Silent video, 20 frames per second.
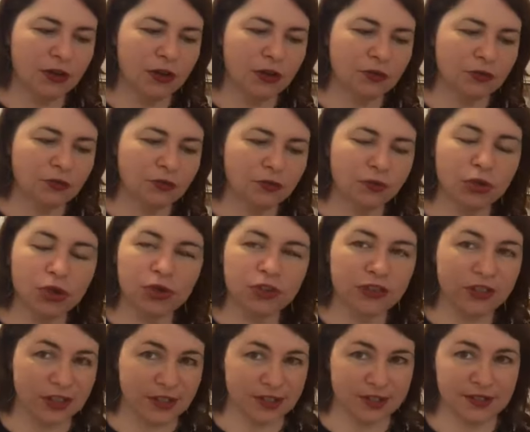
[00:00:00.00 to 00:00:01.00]

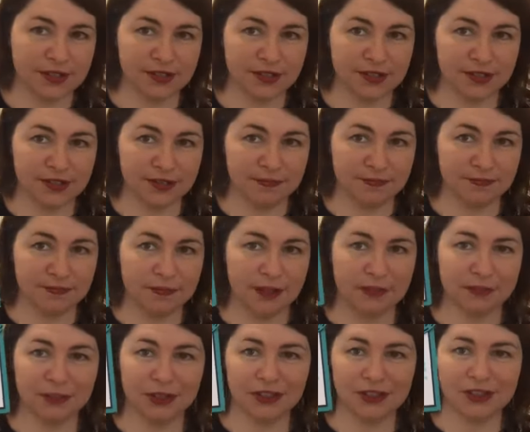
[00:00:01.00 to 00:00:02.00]
Ruthus,
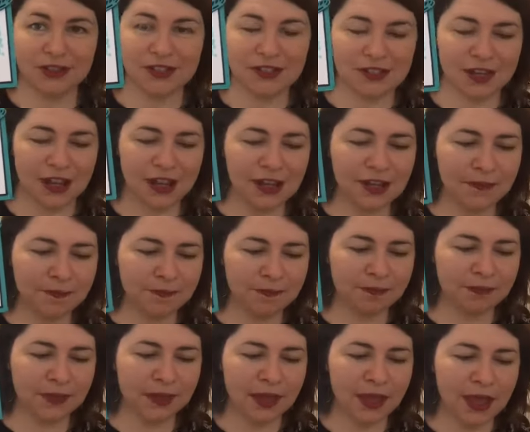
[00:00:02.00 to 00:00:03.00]
I'm going to say.
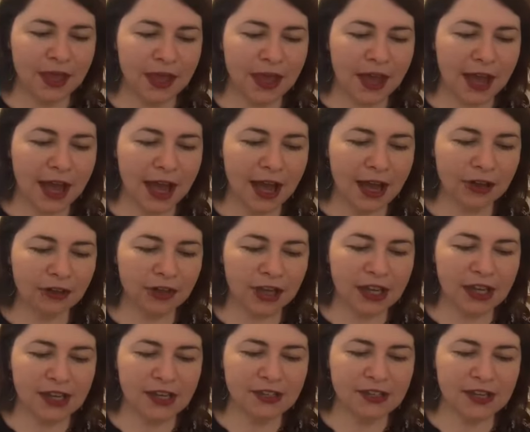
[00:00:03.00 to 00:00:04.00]

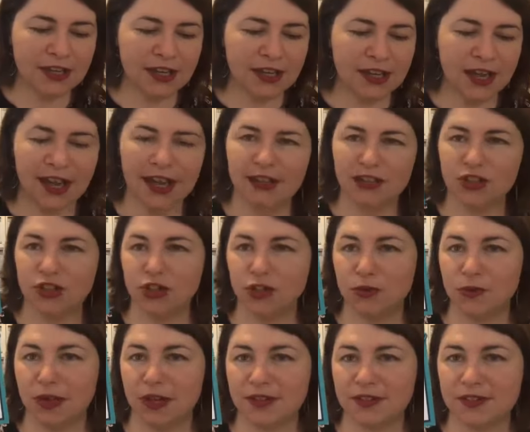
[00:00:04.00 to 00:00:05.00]

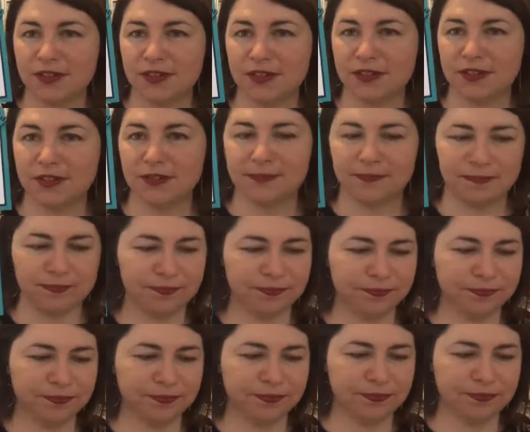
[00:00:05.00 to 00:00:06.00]
R-E-T-H-U-S.
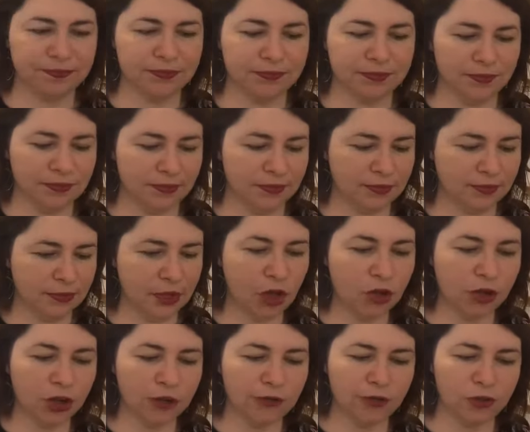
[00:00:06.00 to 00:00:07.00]
I'll
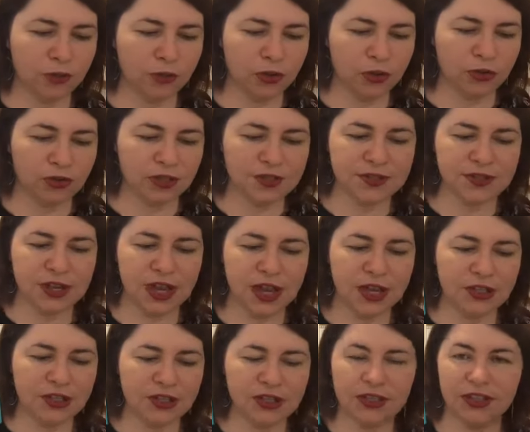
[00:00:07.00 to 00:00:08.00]
go for Ruthus.
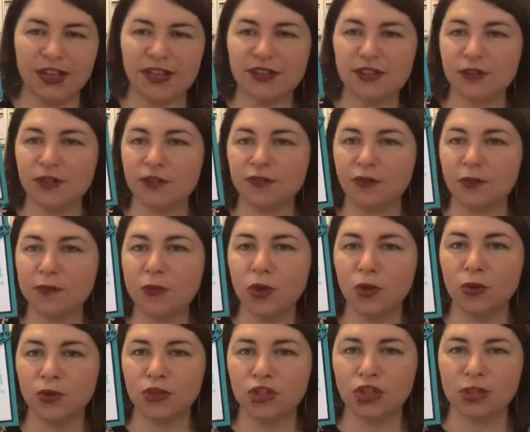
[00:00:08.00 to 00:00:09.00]
And Lisa is from
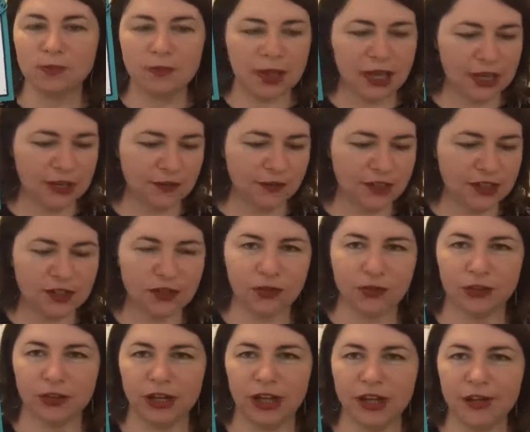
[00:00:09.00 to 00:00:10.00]
Horsham in
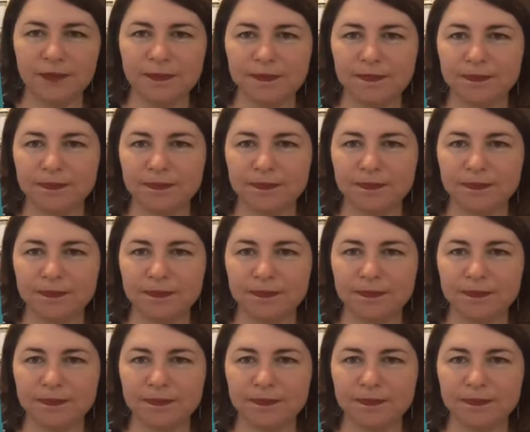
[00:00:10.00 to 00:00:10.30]
Victoria.